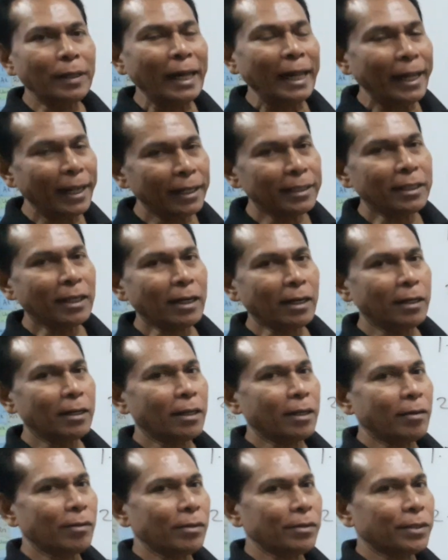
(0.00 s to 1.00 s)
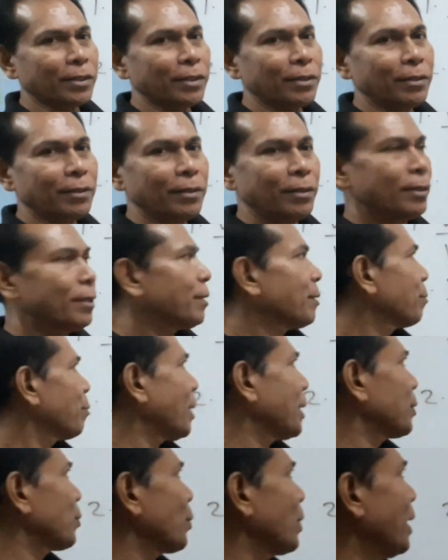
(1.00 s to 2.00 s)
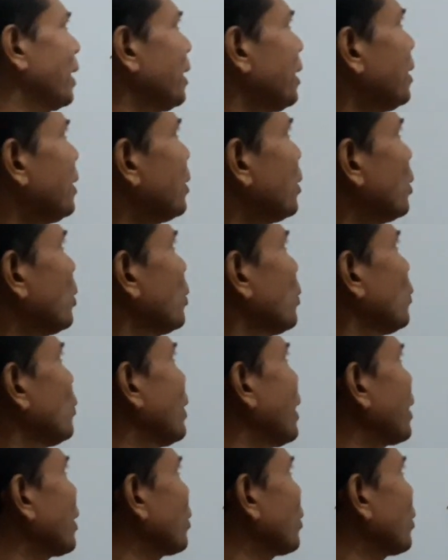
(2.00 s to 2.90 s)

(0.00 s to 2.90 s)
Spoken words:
add radicals. But today we are